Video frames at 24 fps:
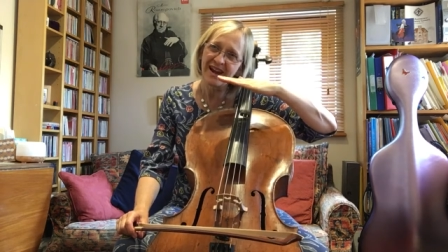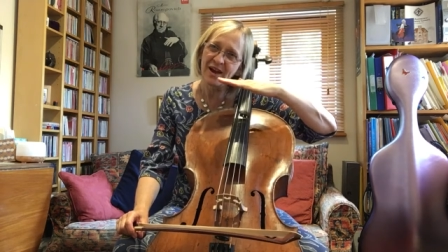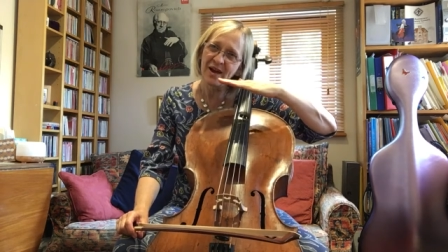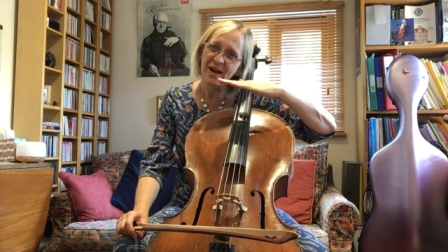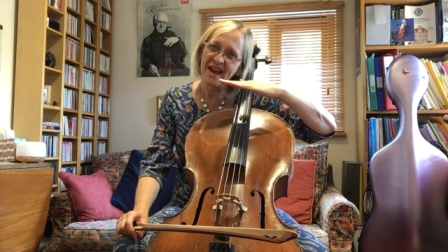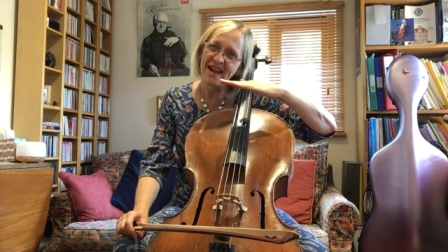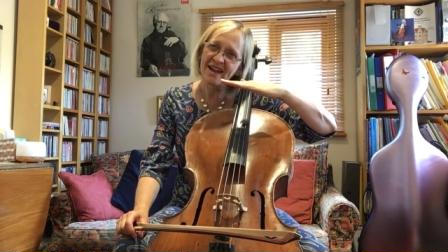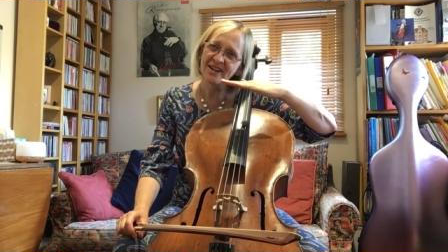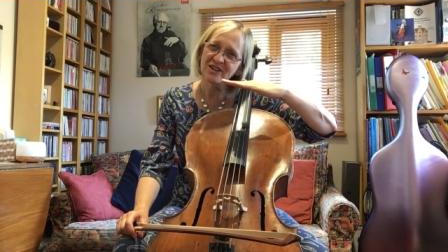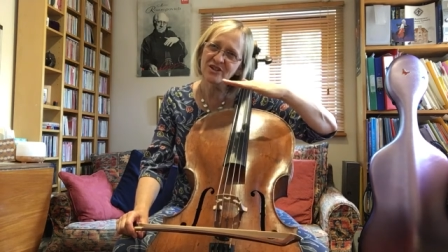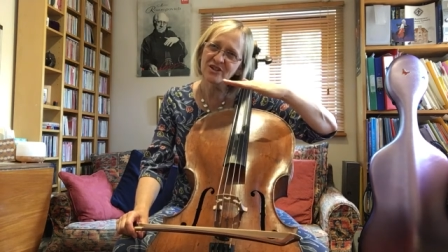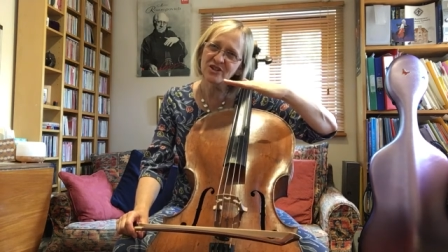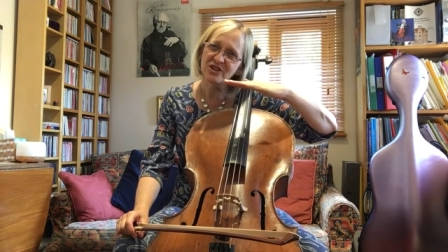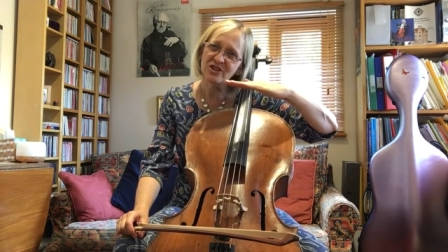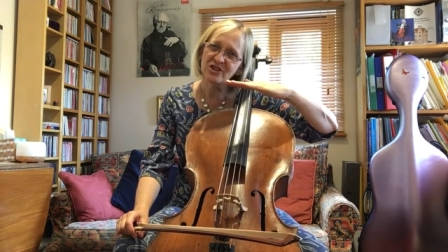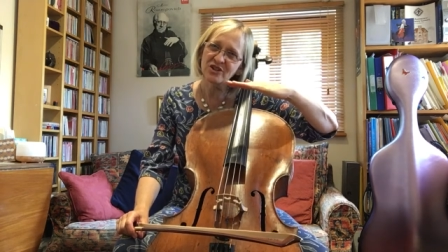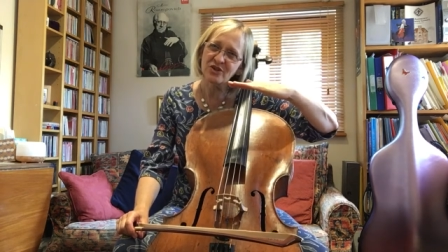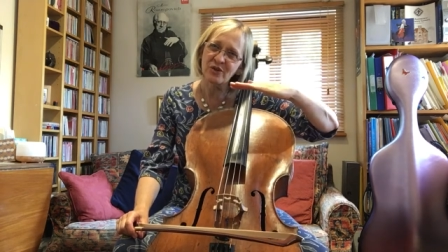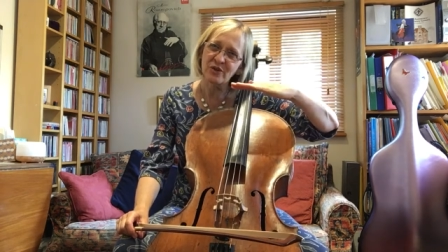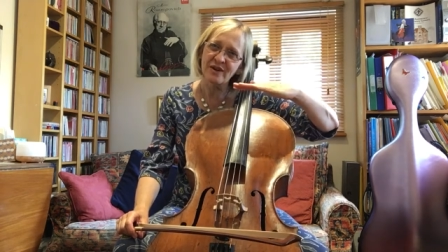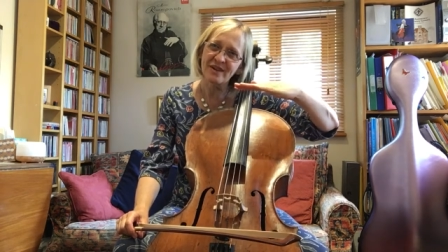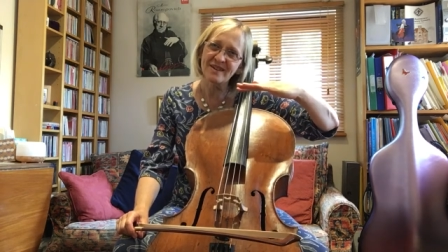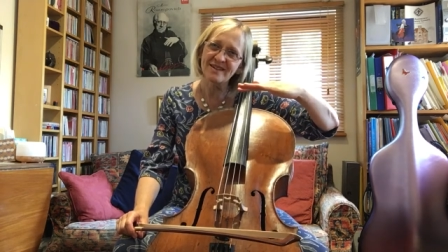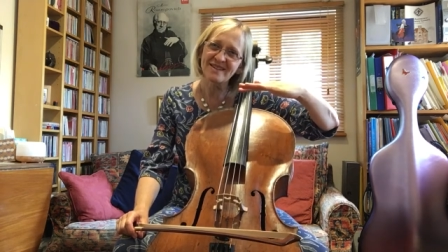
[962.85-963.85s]
edge to
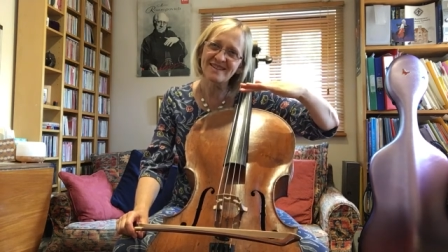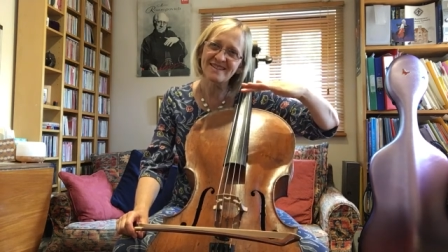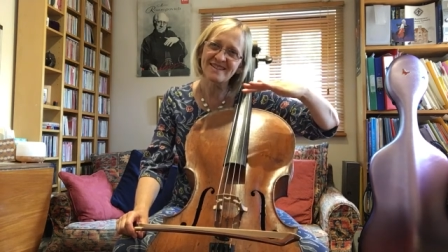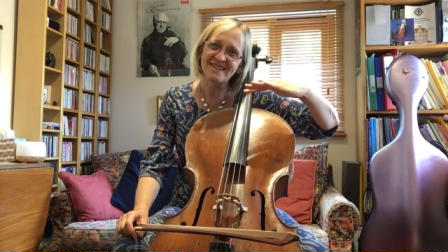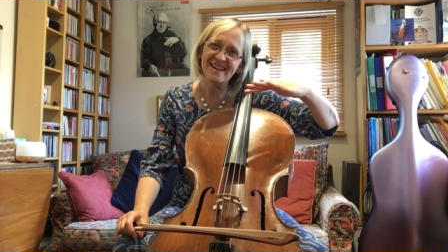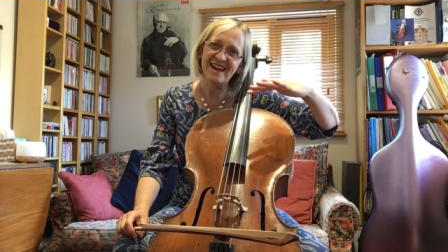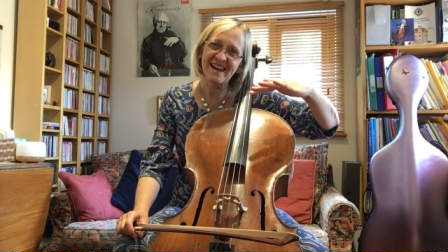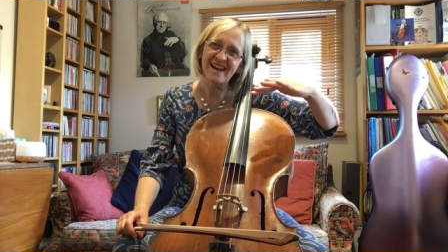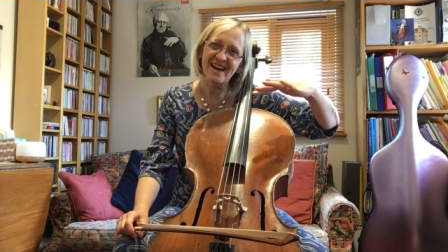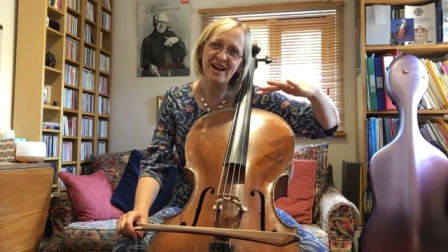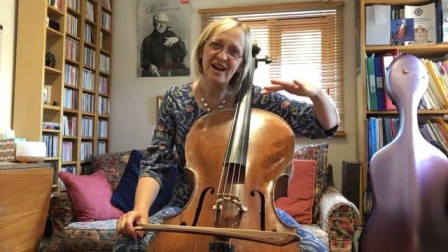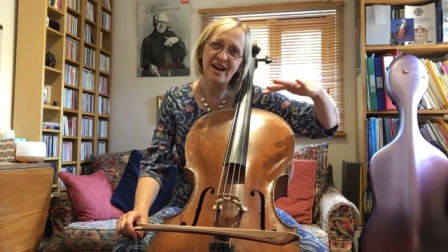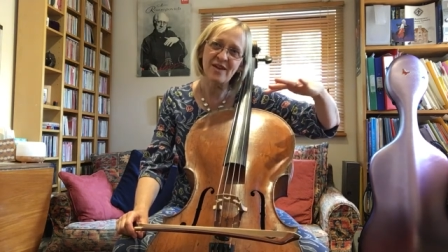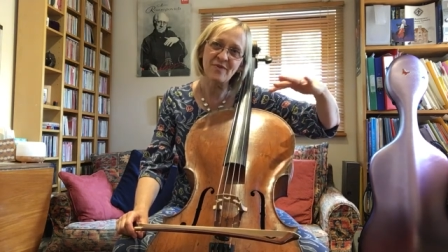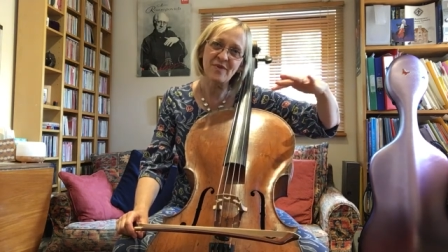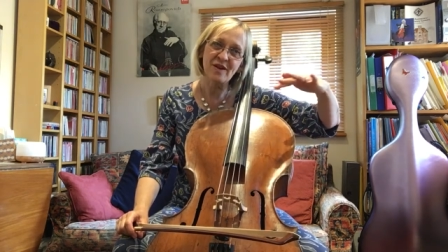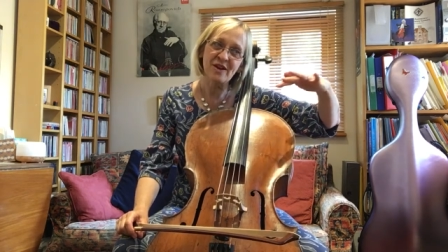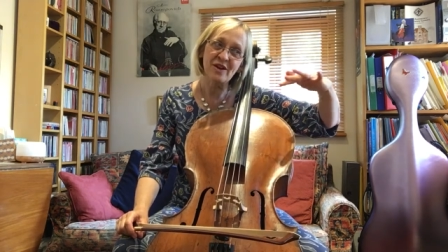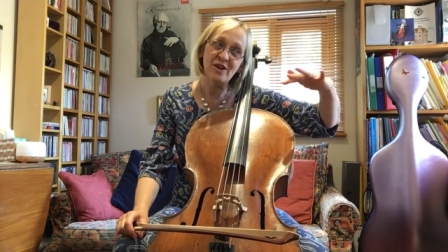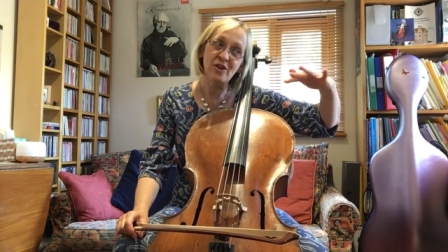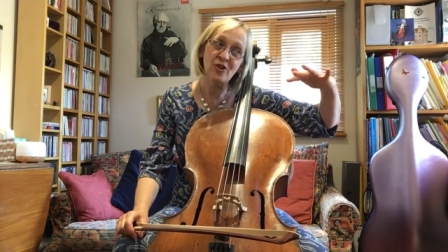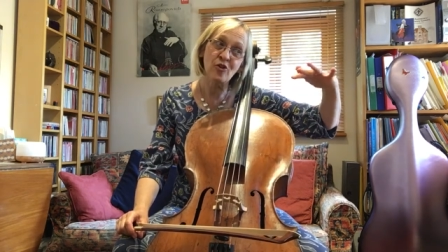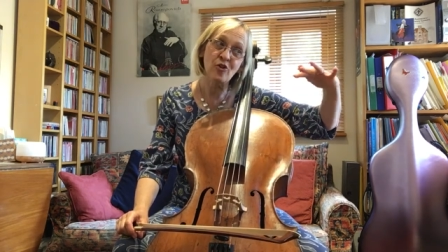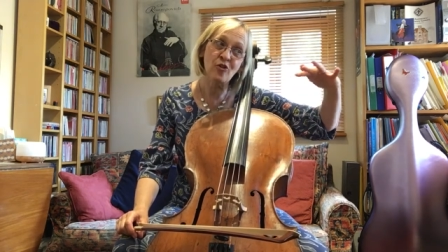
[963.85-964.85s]
it, and
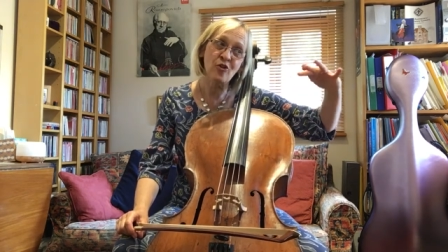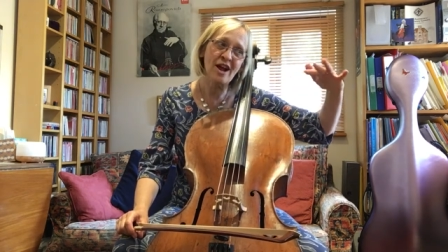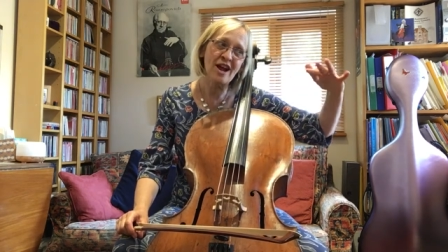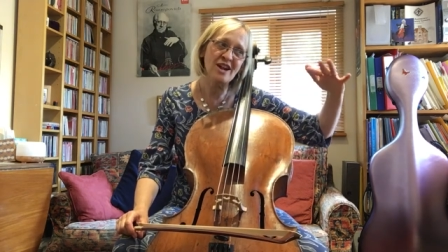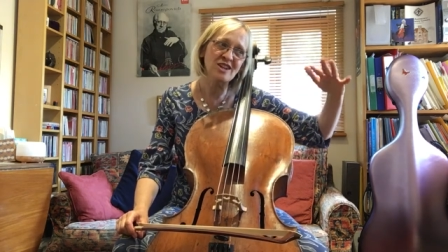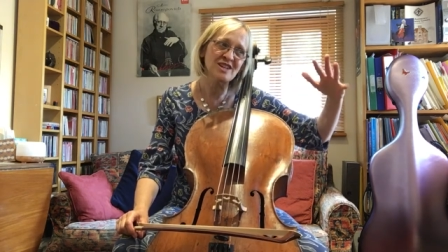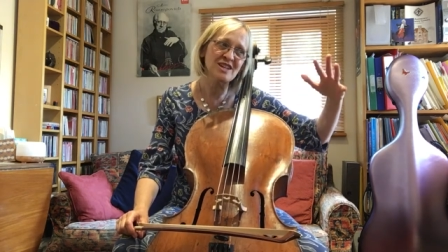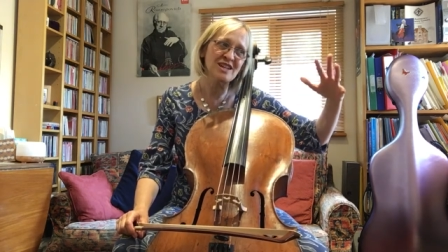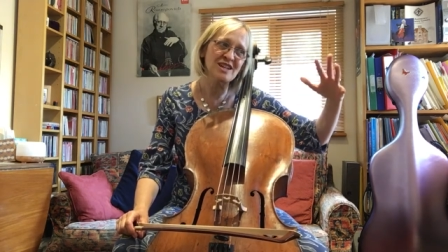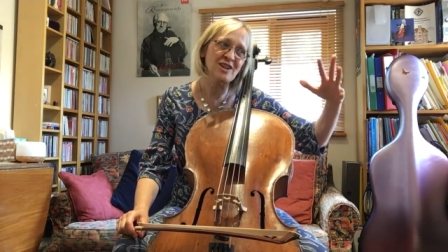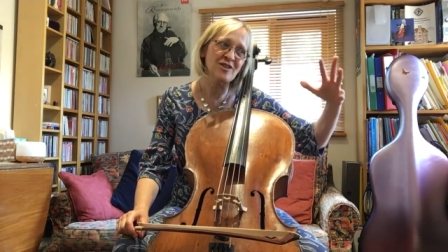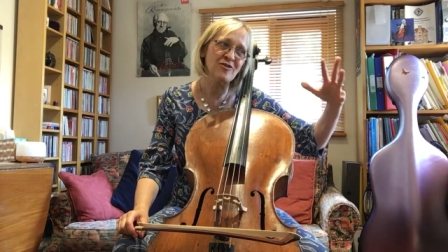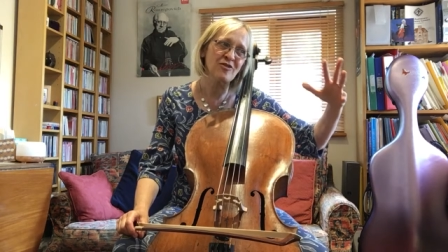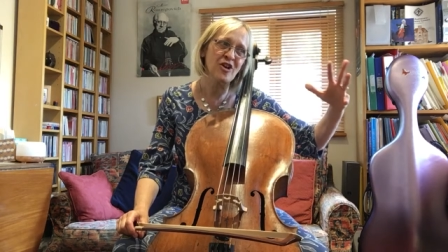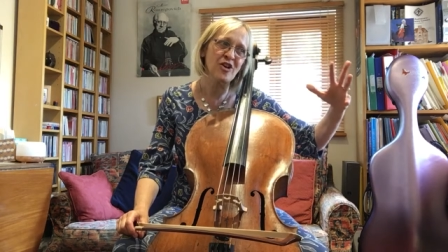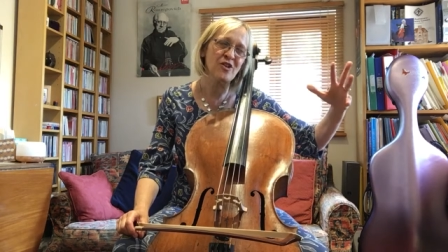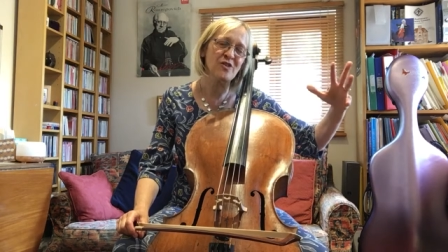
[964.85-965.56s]
then gradually grow